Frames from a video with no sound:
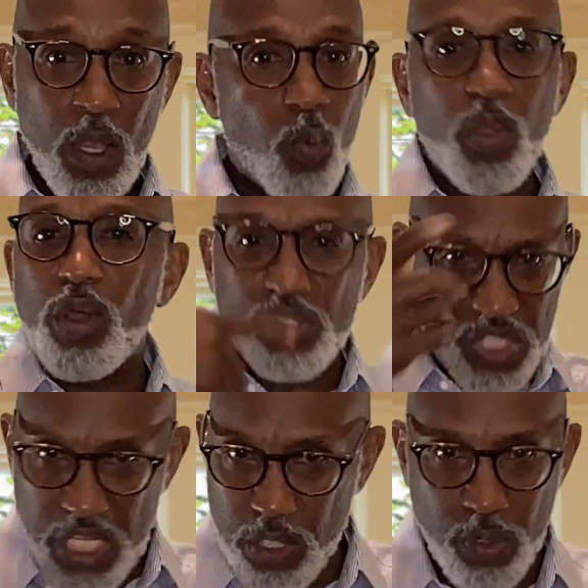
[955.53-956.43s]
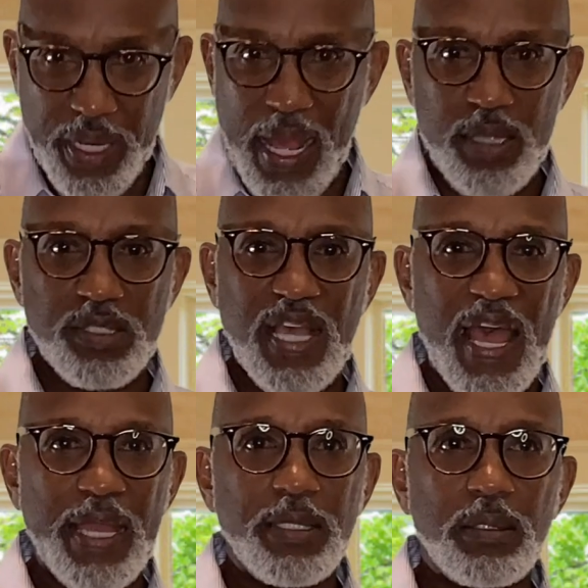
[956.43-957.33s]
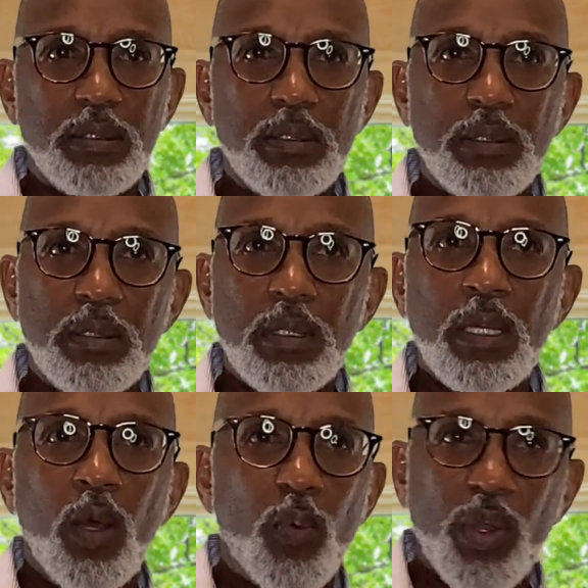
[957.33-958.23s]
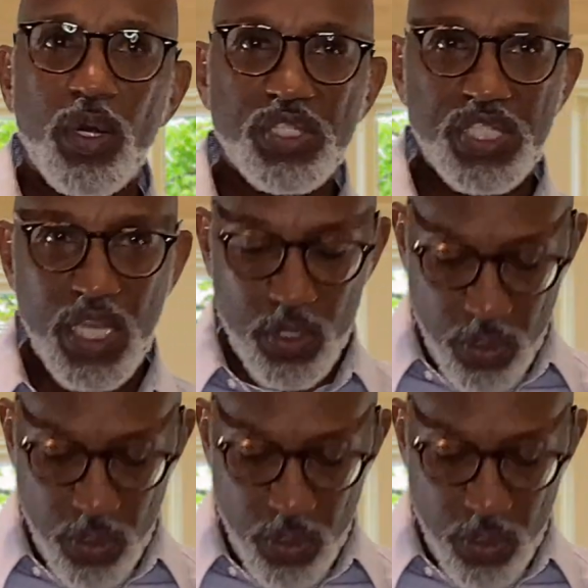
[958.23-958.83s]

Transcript: We're going to see it on the outside. We're going to see it